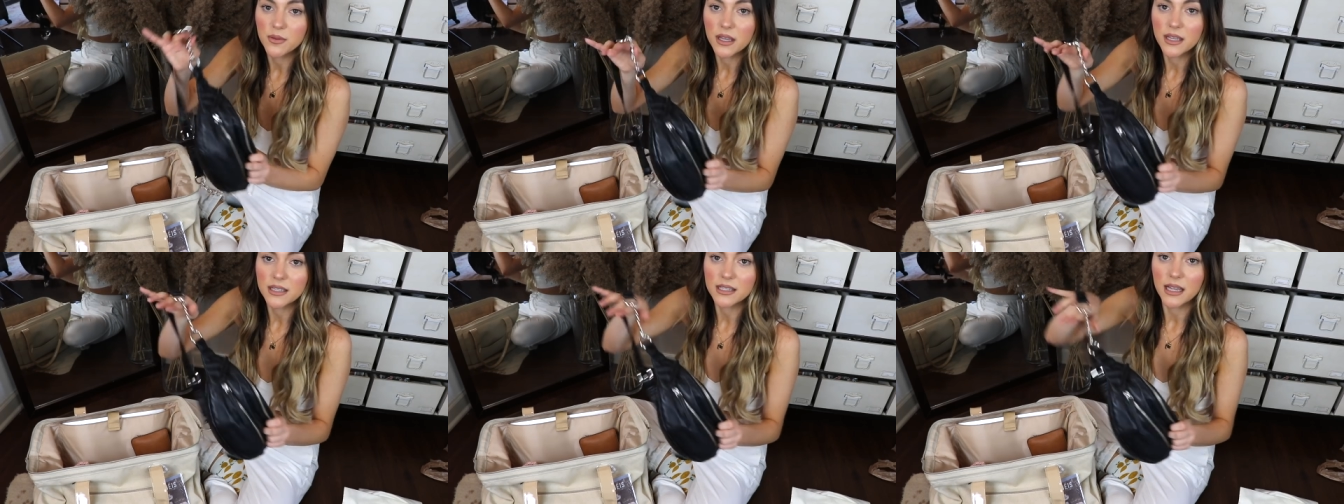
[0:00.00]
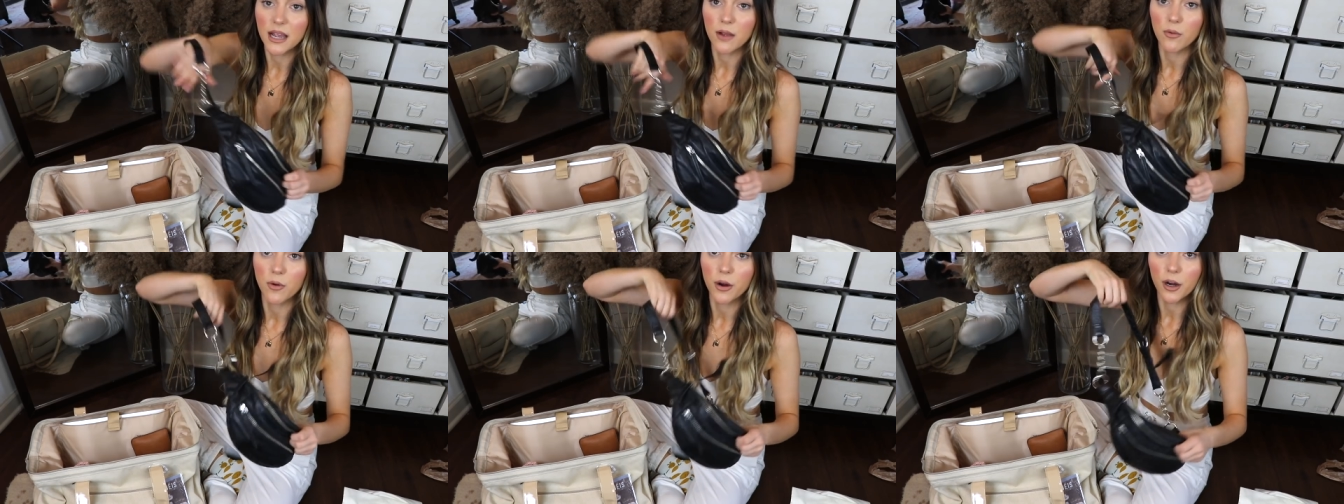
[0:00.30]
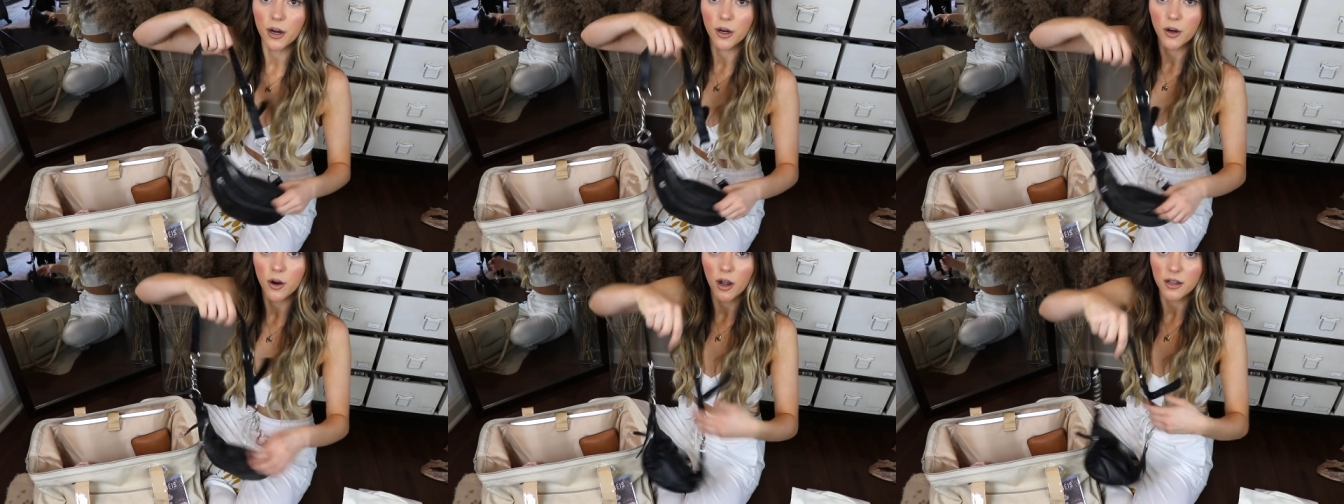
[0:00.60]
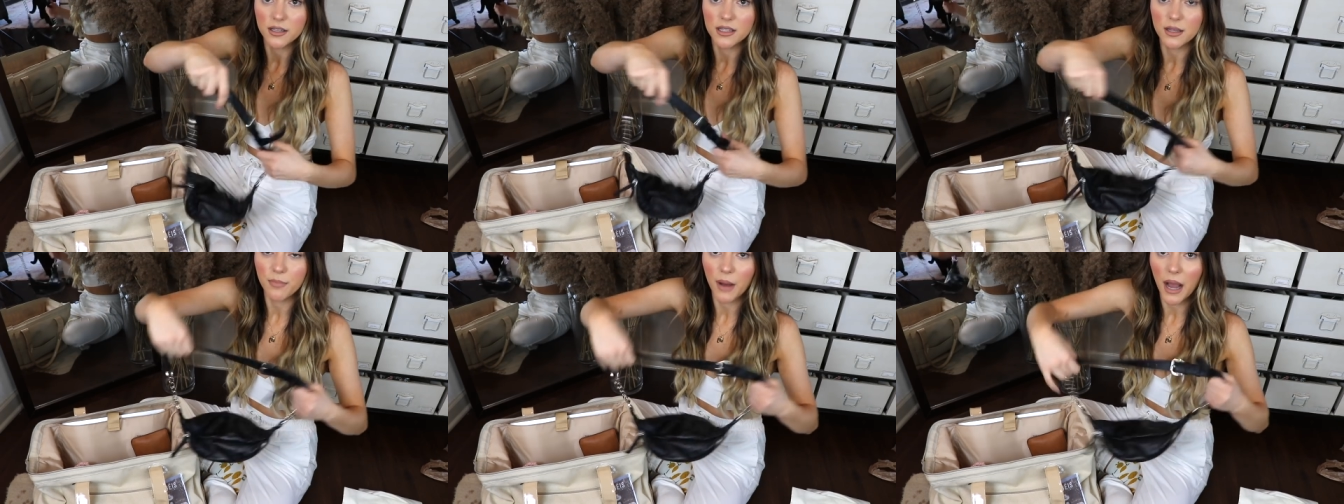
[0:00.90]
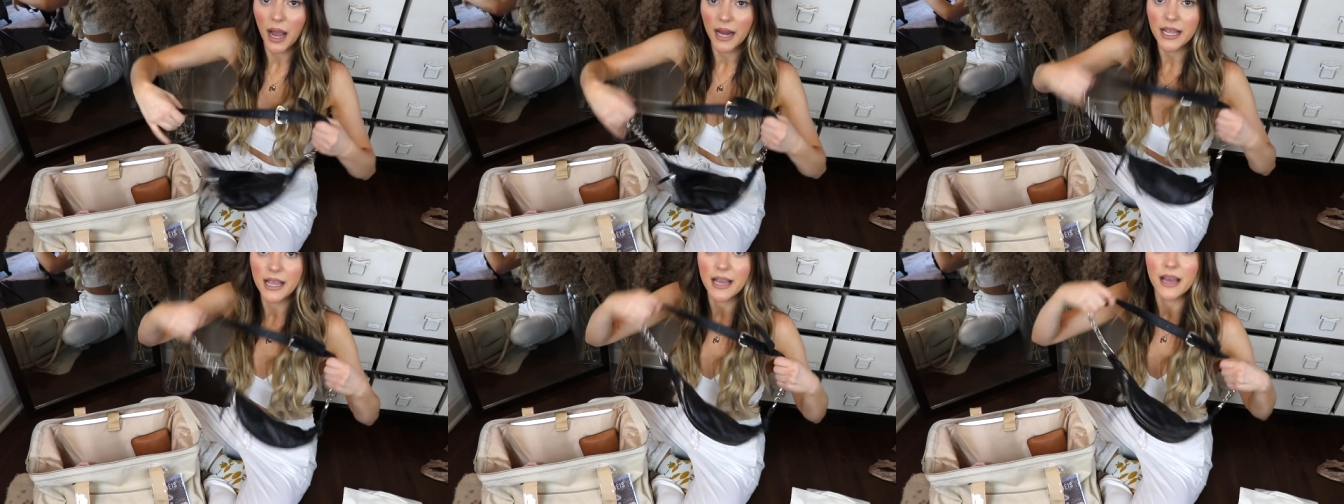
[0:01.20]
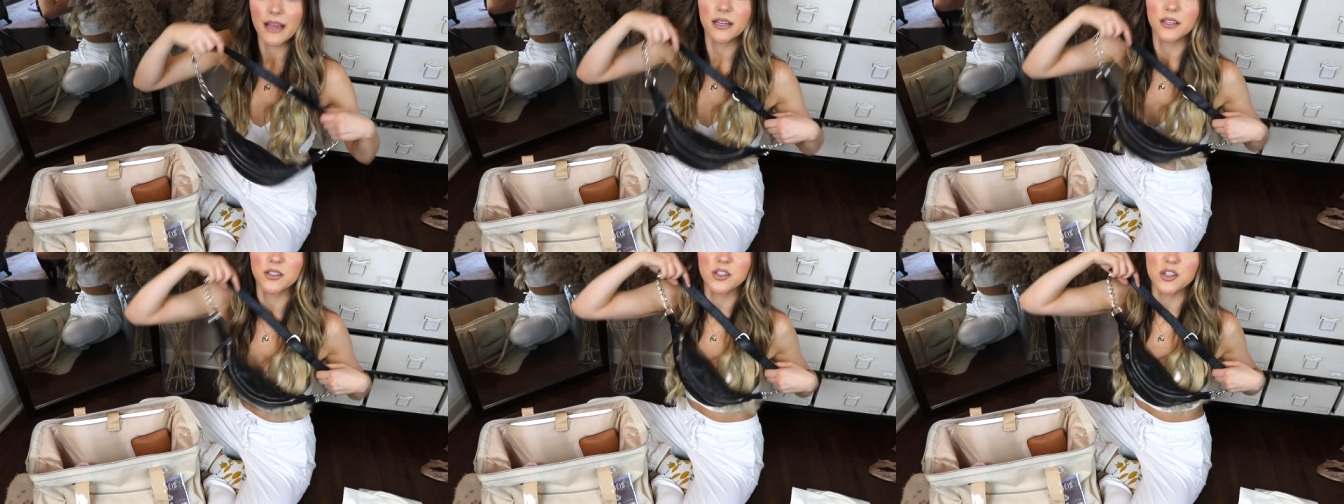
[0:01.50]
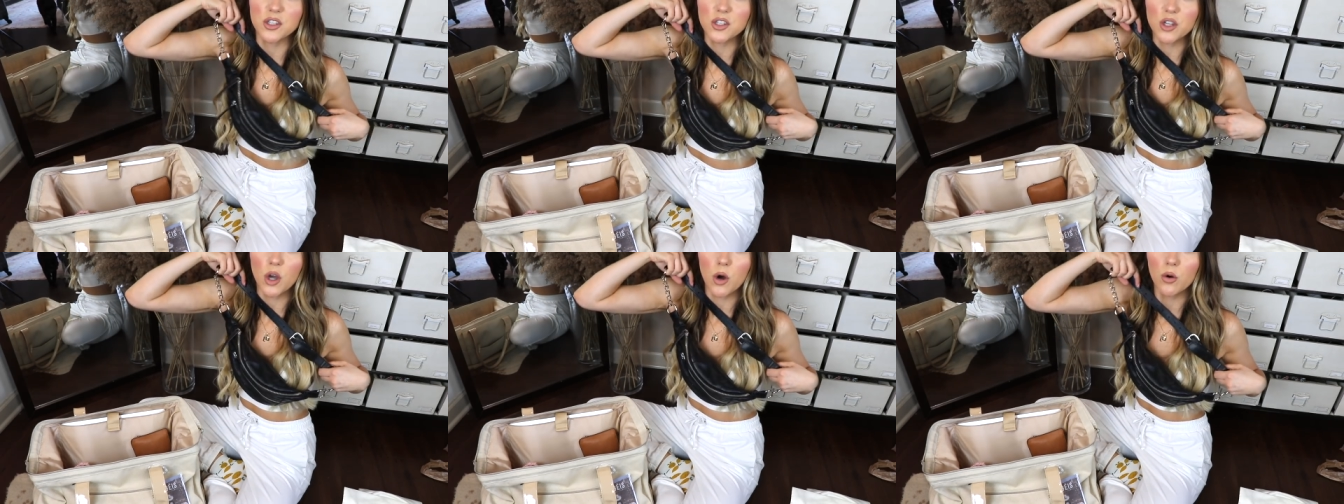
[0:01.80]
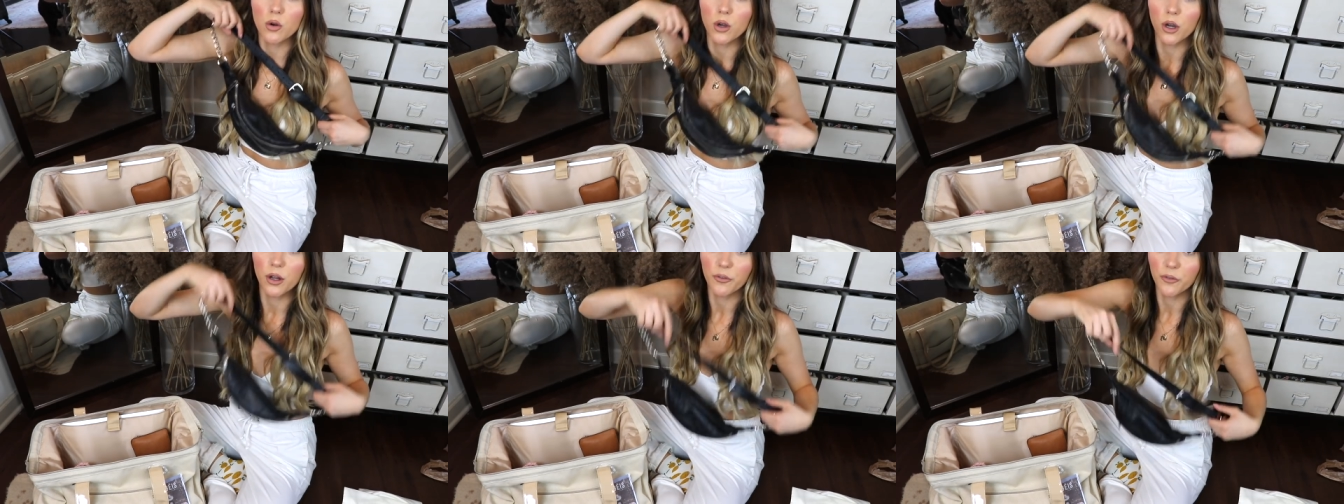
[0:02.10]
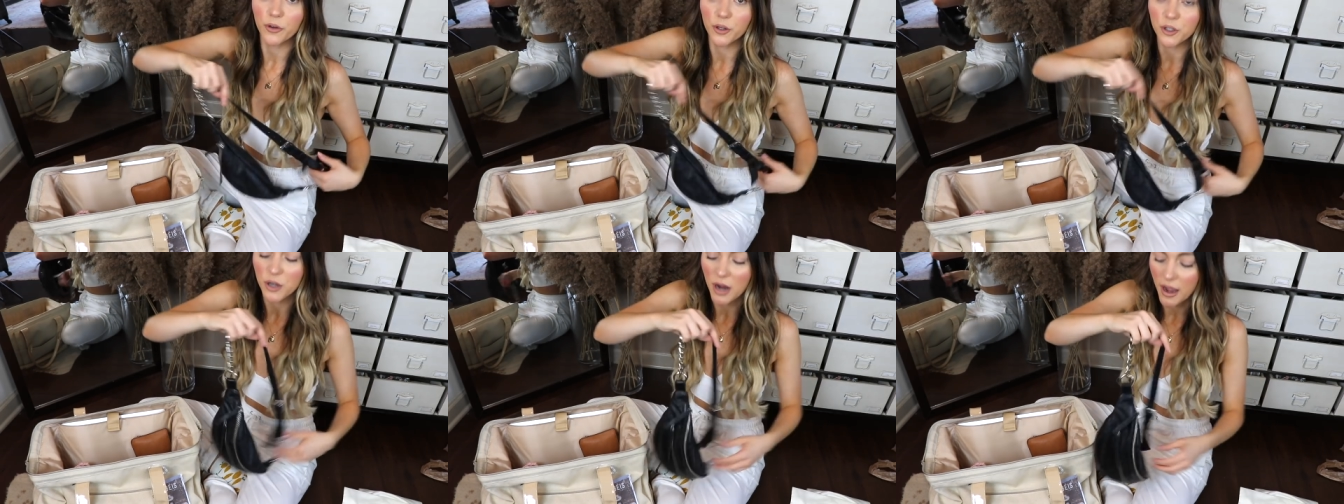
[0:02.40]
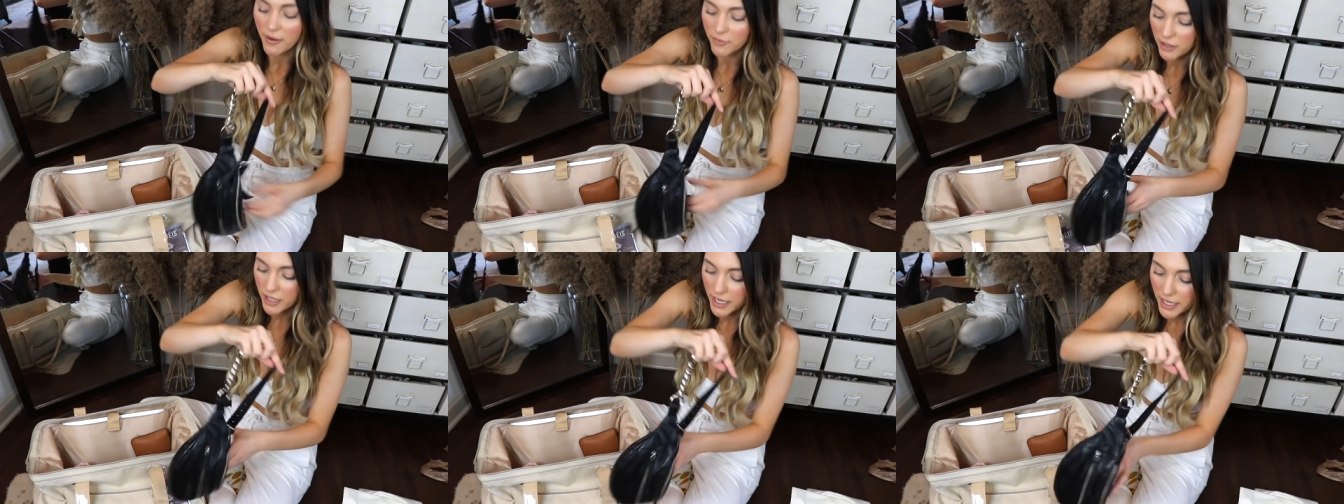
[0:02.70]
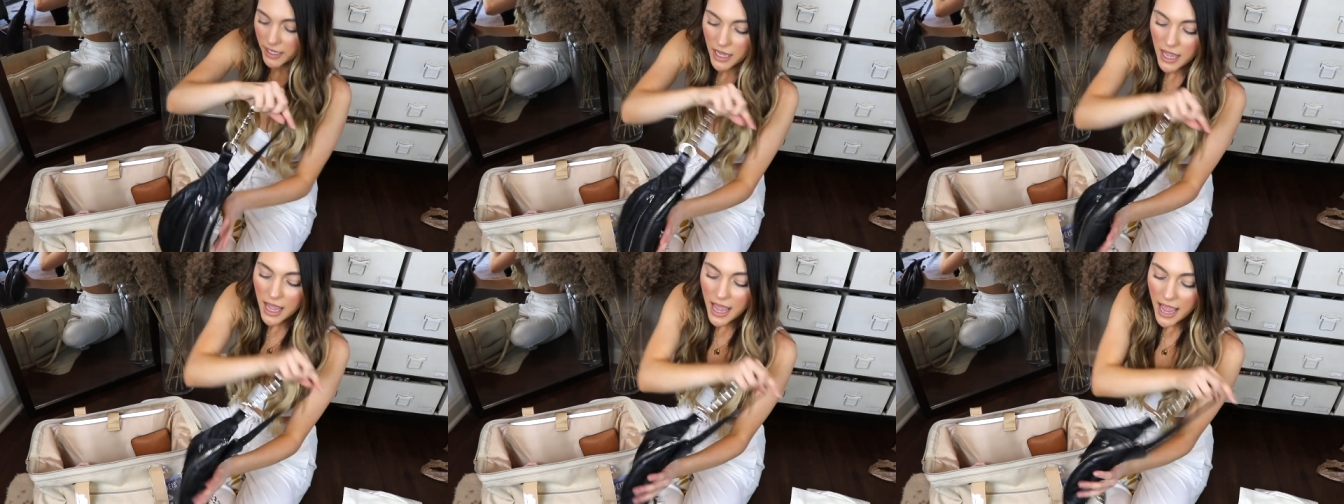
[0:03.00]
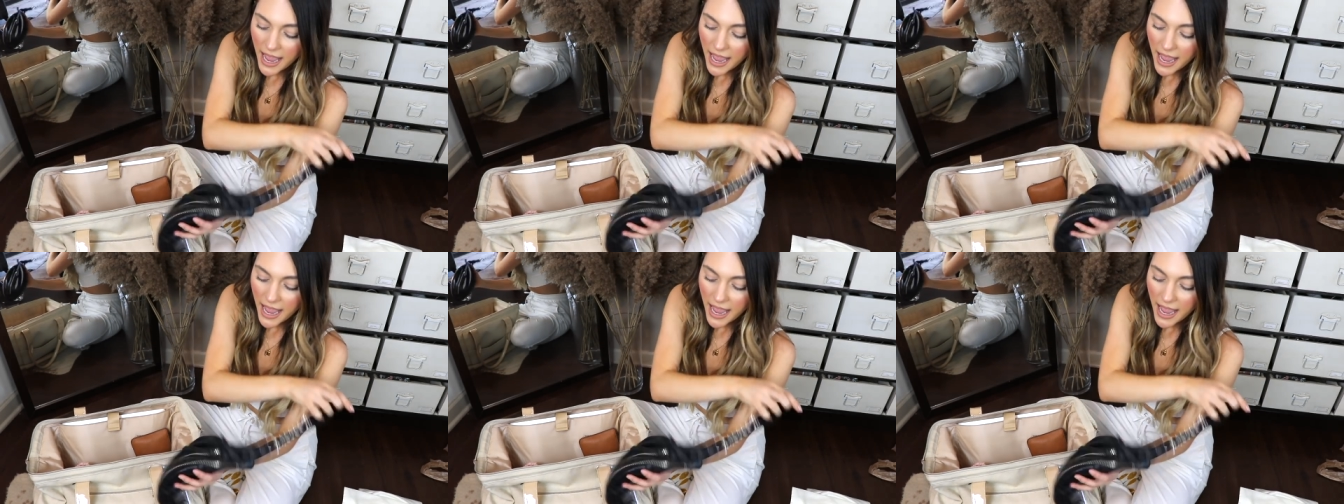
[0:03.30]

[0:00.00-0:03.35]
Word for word: this I wear it across the body and it's so good for traveling